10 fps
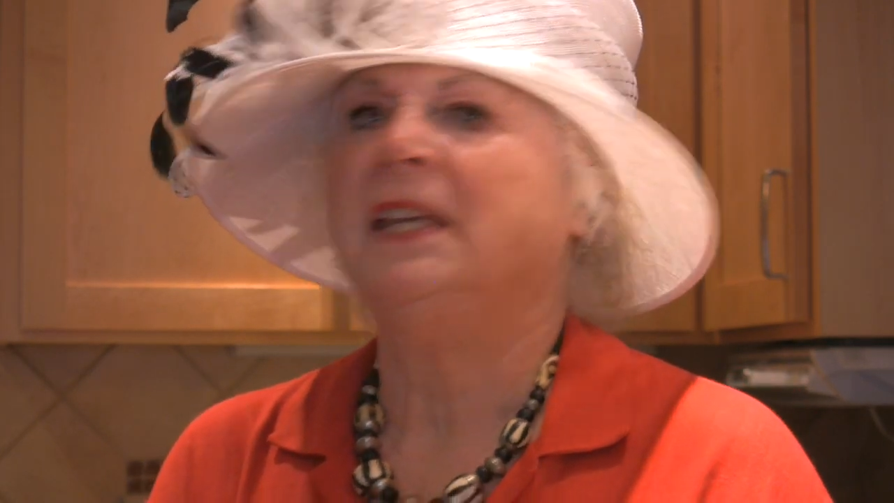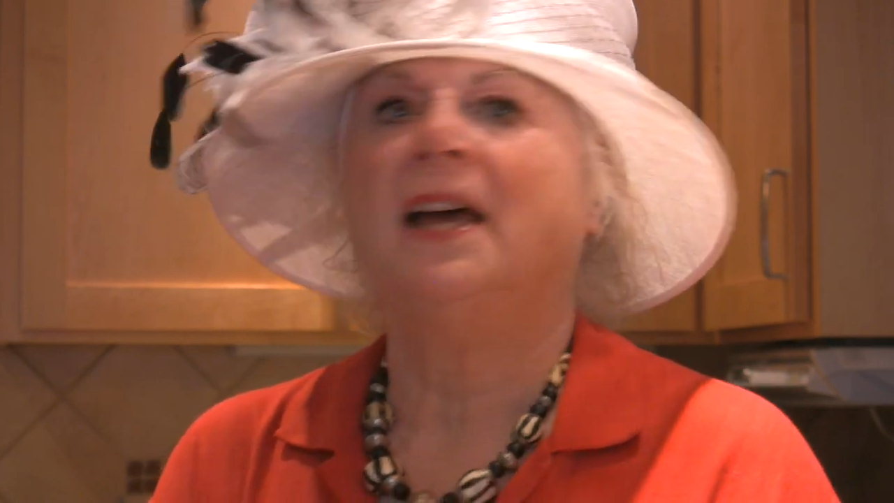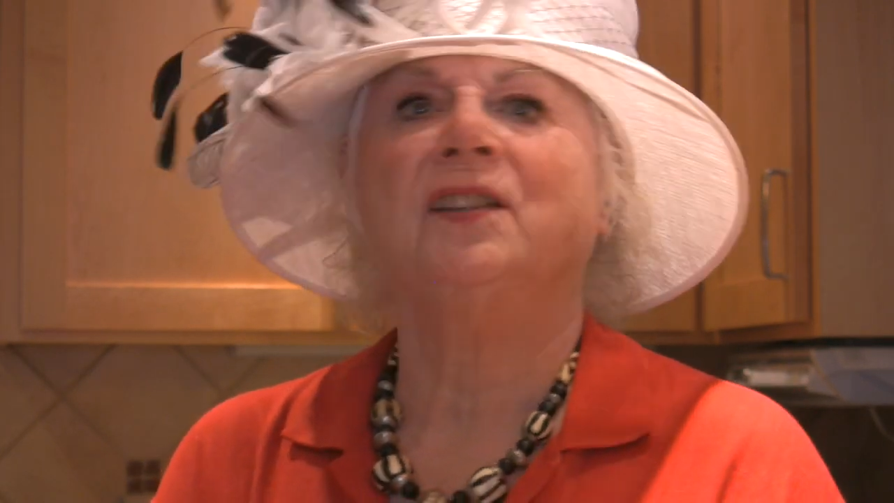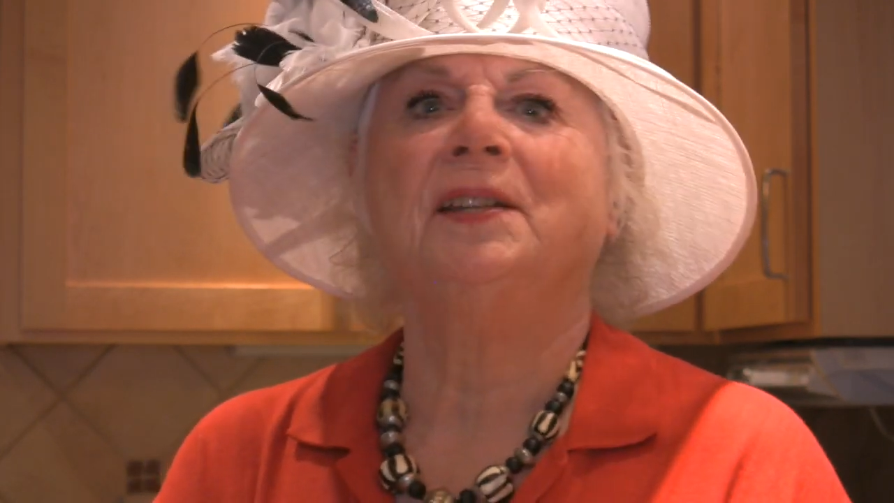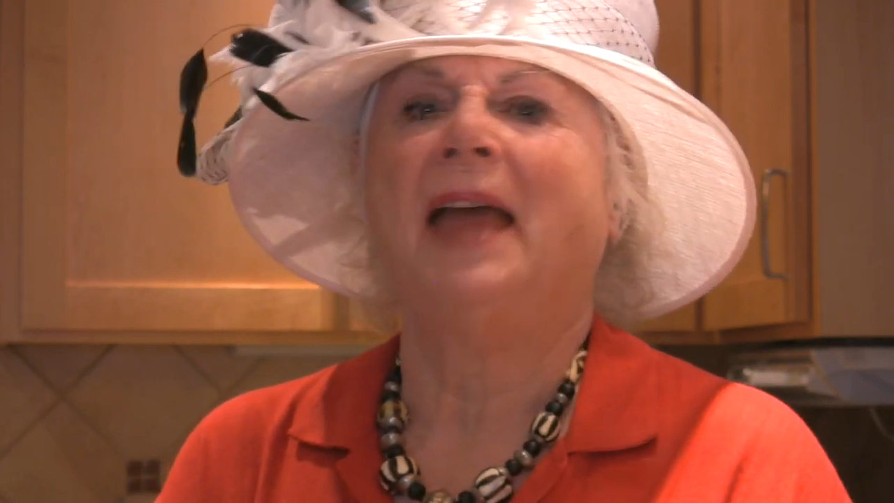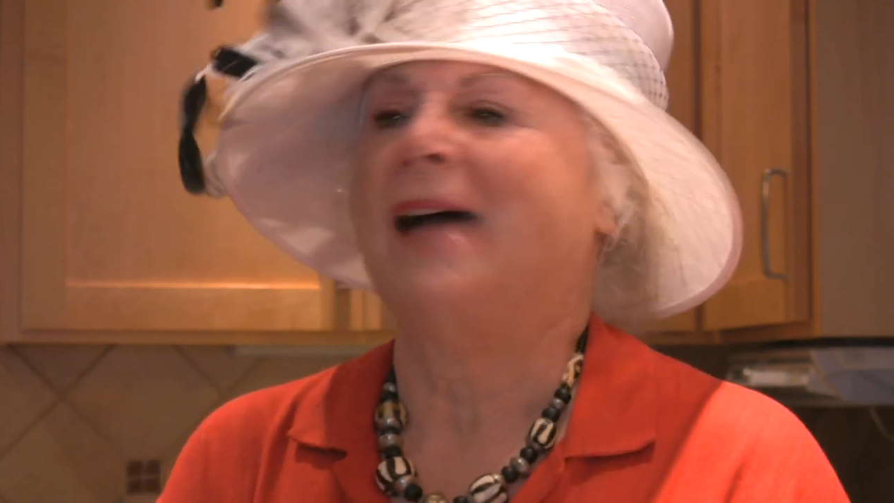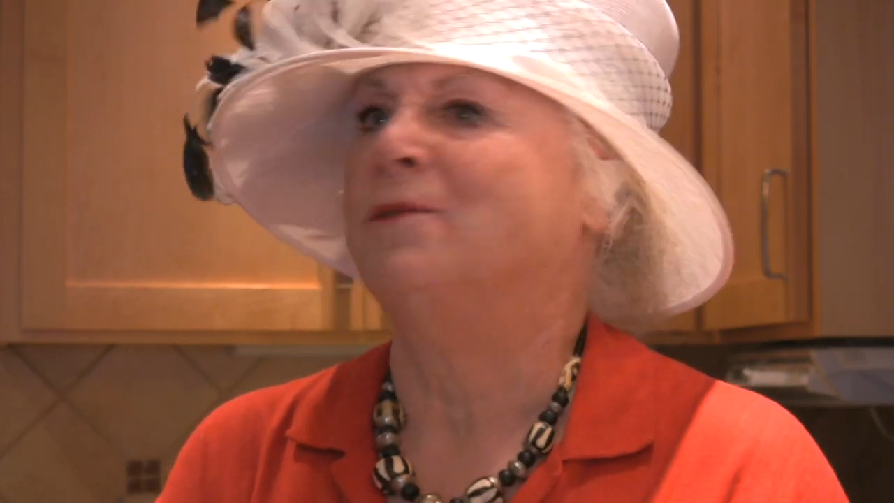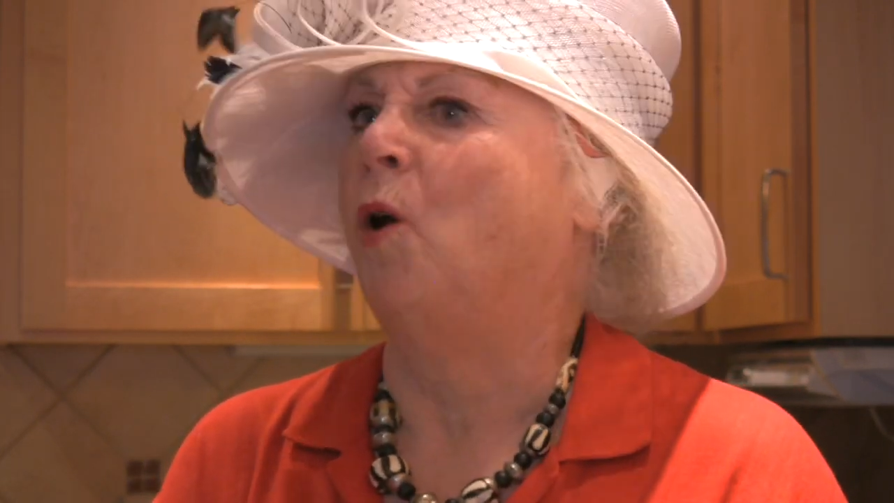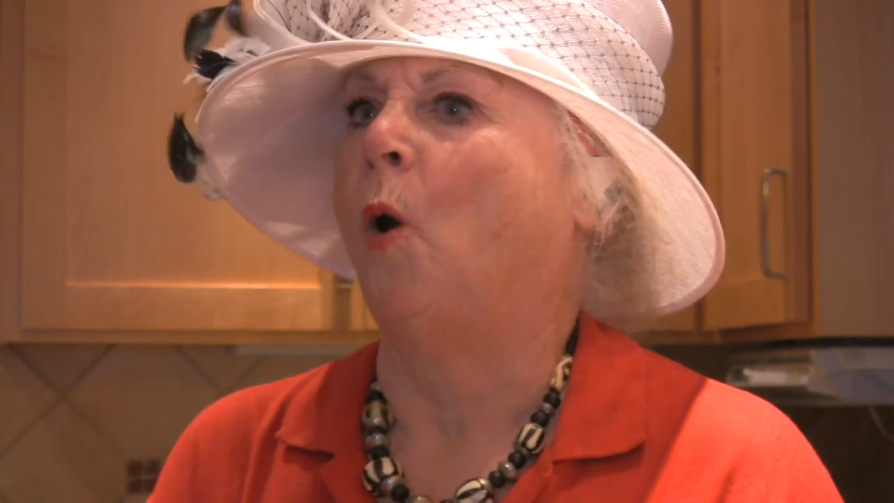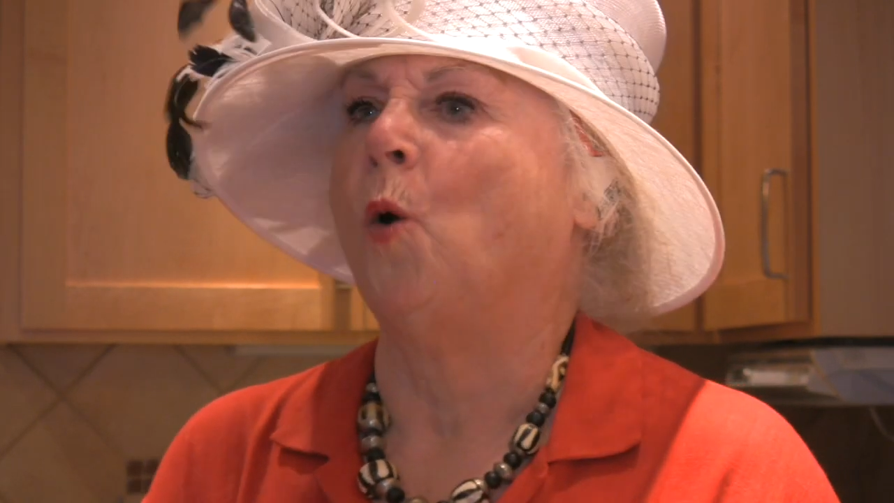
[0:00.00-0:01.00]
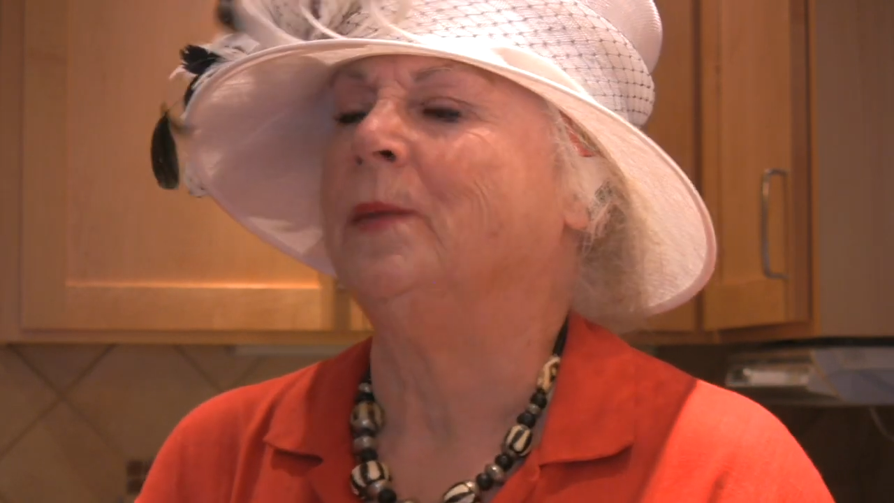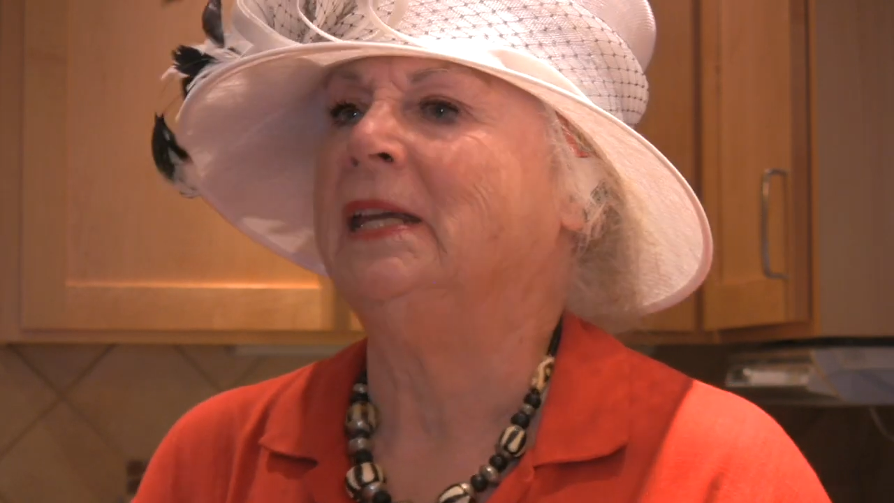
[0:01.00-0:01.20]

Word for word: He doesn't have a home.